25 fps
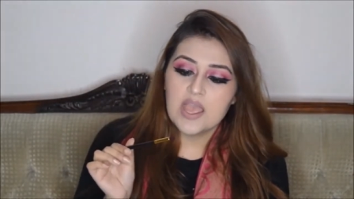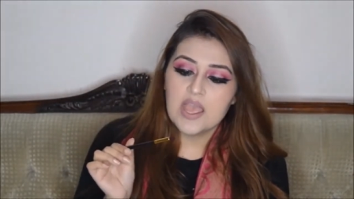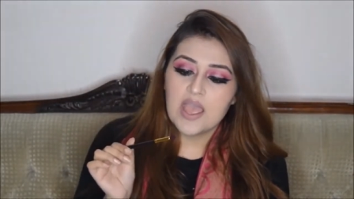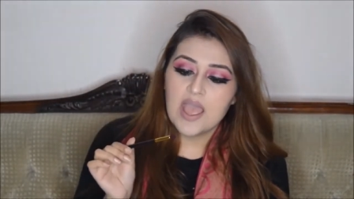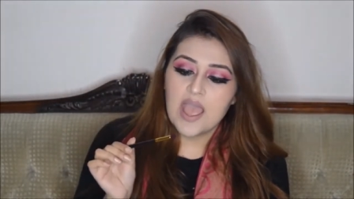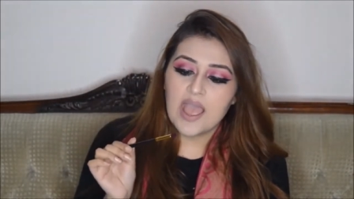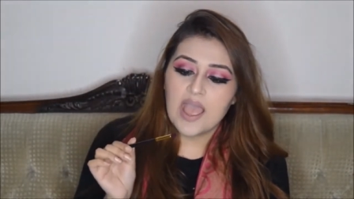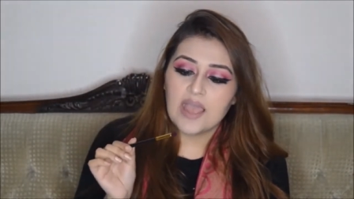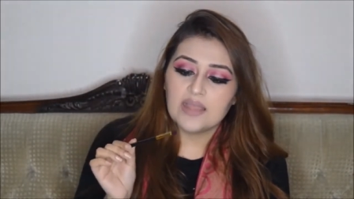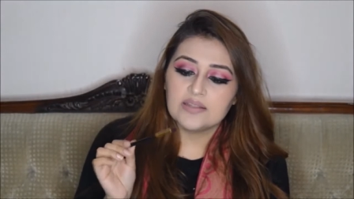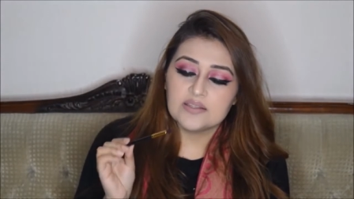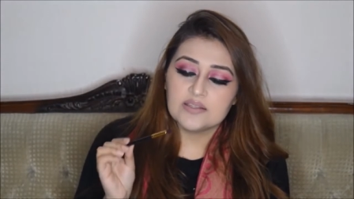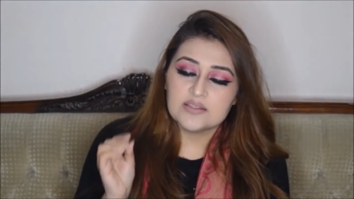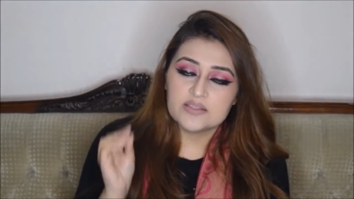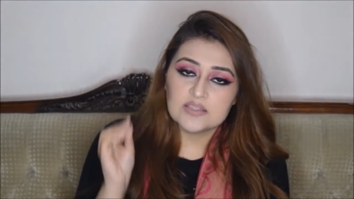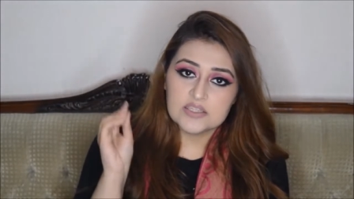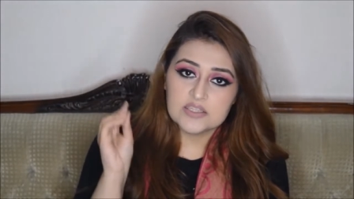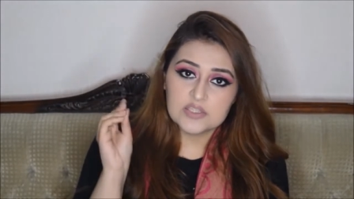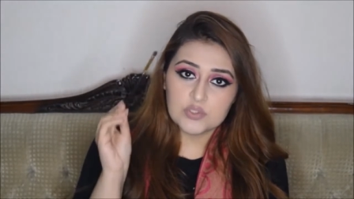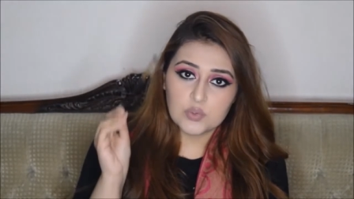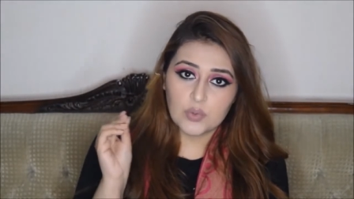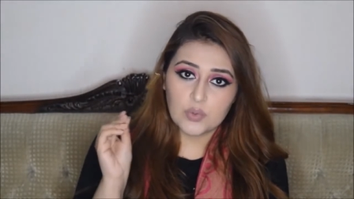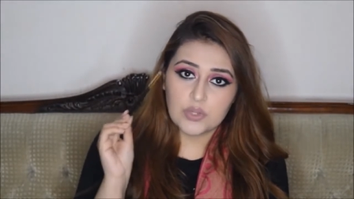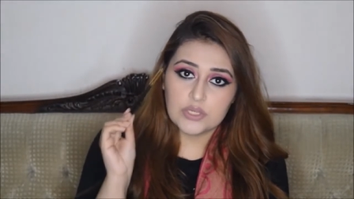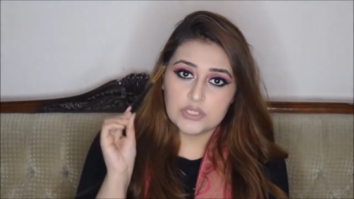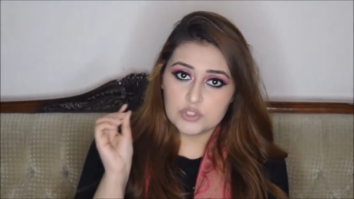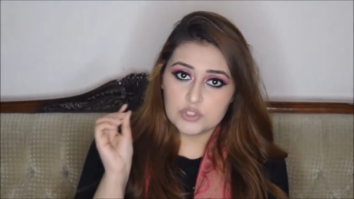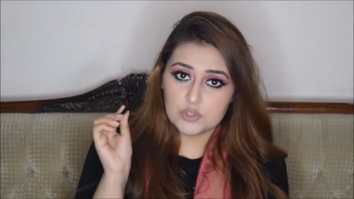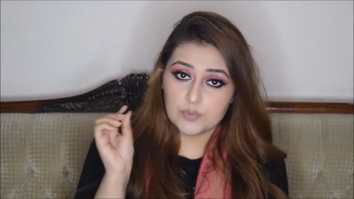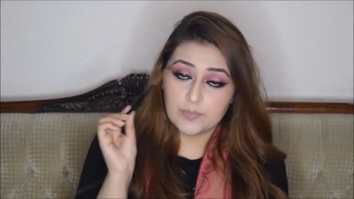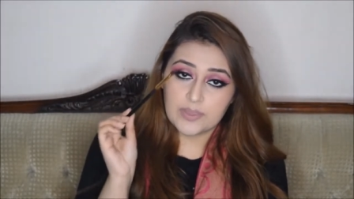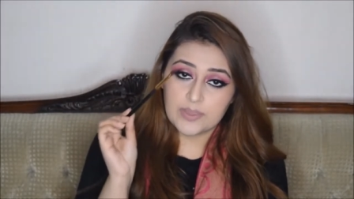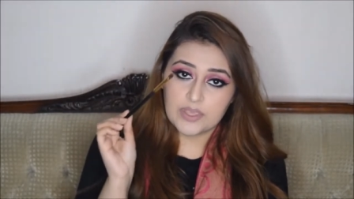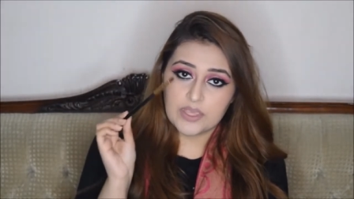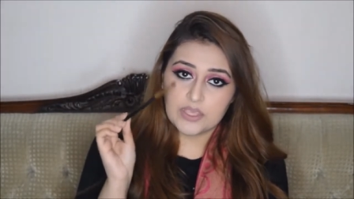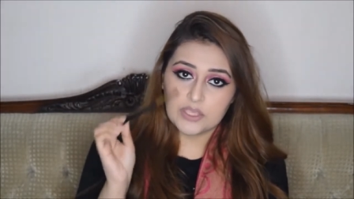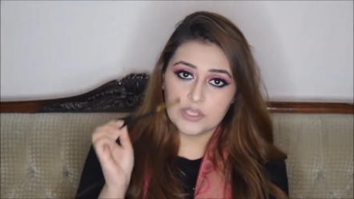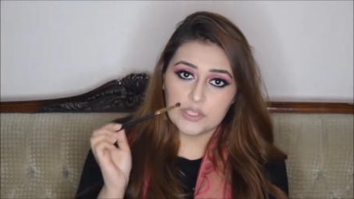and this is going to
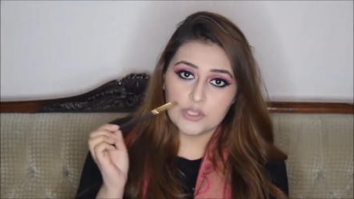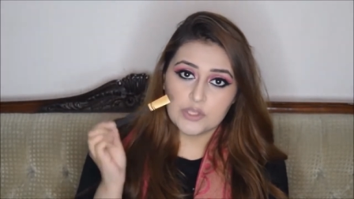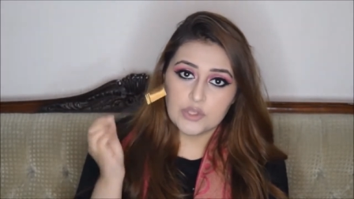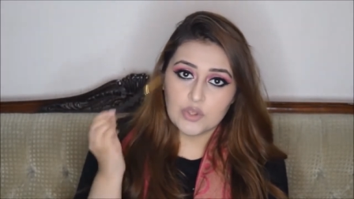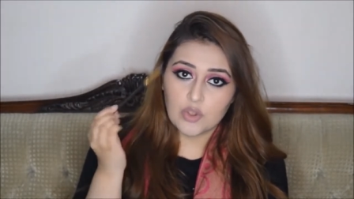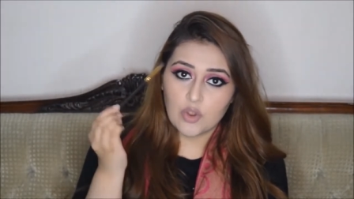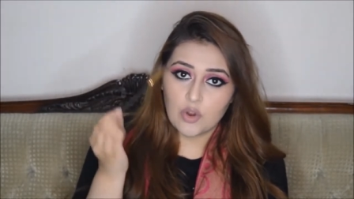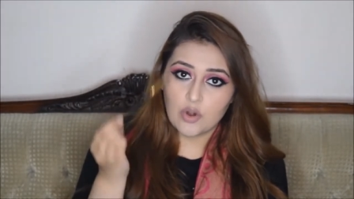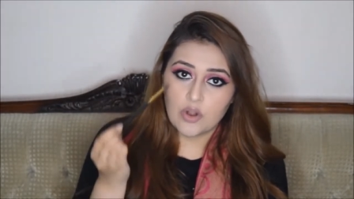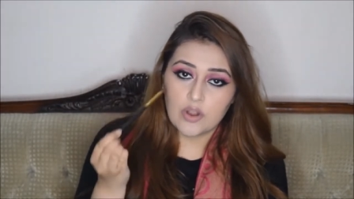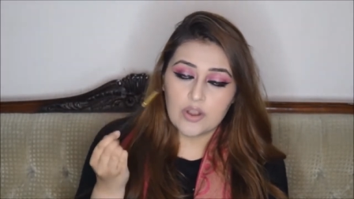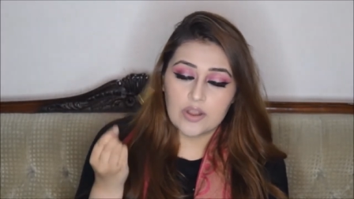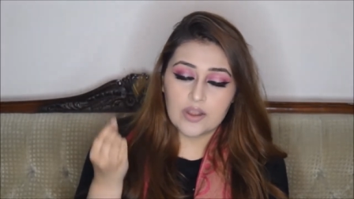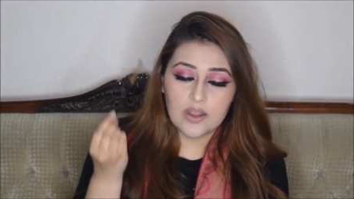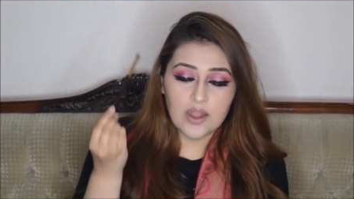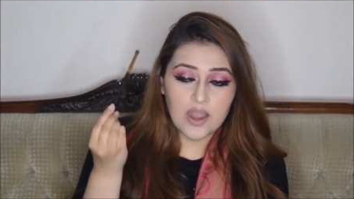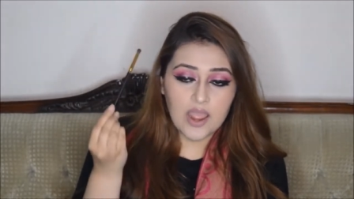make your